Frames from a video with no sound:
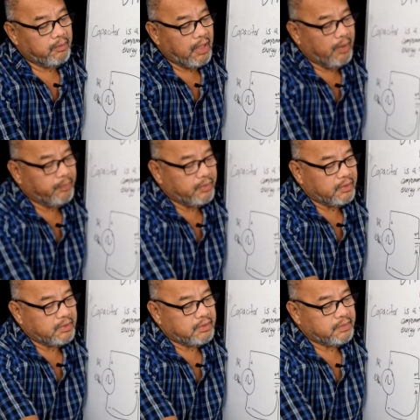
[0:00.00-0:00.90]

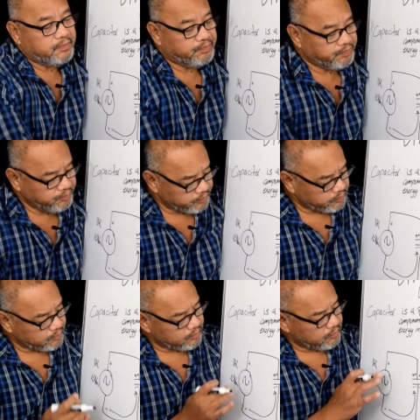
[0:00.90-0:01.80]
happens,
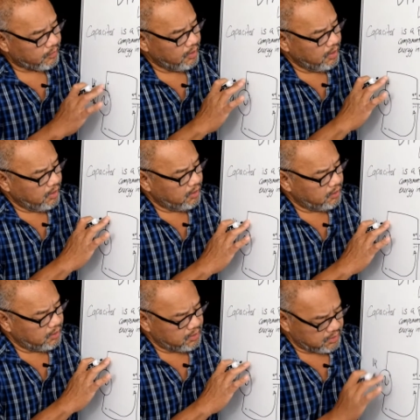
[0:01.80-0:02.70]

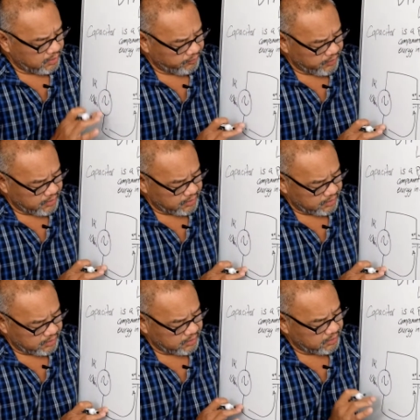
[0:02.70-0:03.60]
this
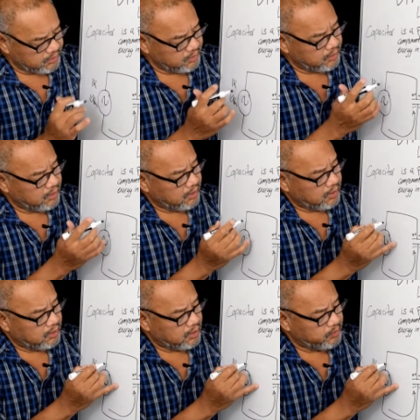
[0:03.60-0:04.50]
reverses.
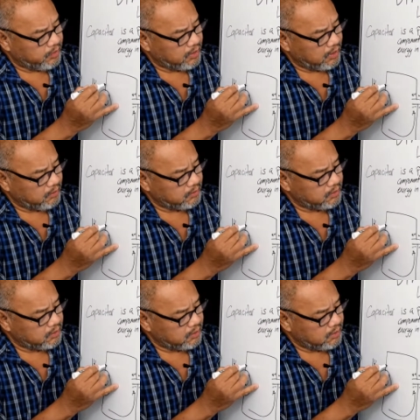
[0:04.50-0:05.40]
This
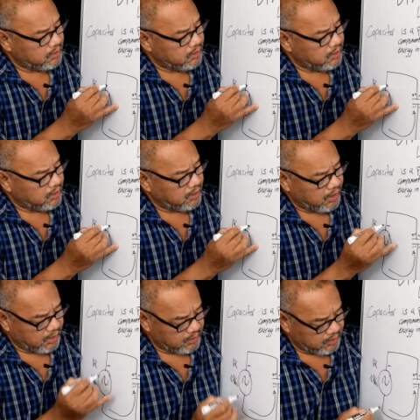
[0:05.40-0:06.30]
becomes
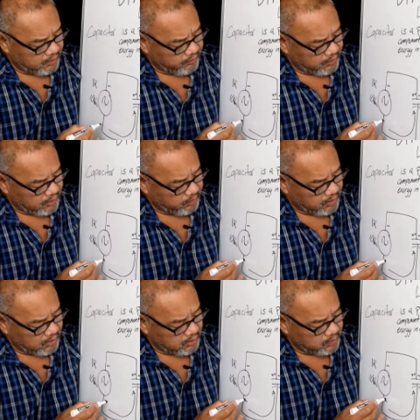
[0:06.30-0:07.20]
negative and that
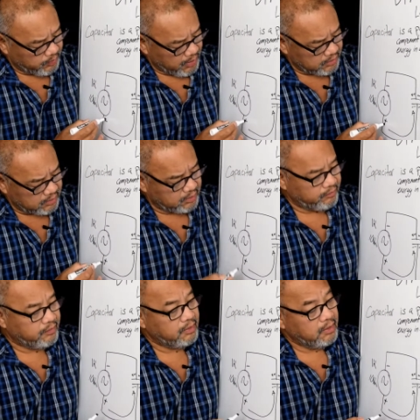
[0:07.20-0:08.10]
becomes positive.
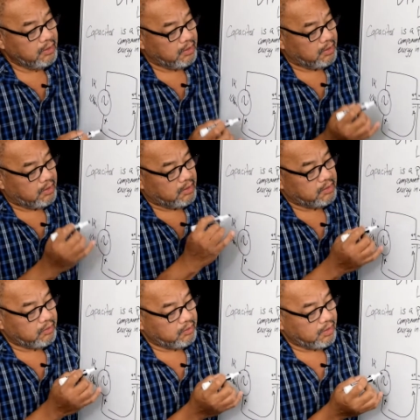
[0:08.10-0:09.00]

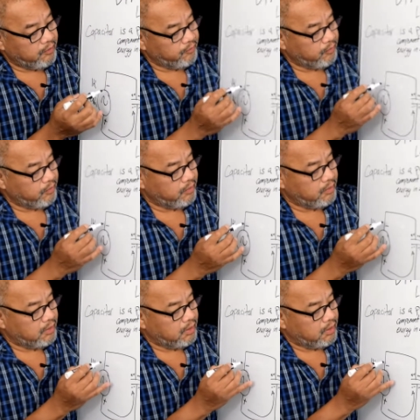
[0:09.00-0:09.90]
So therefore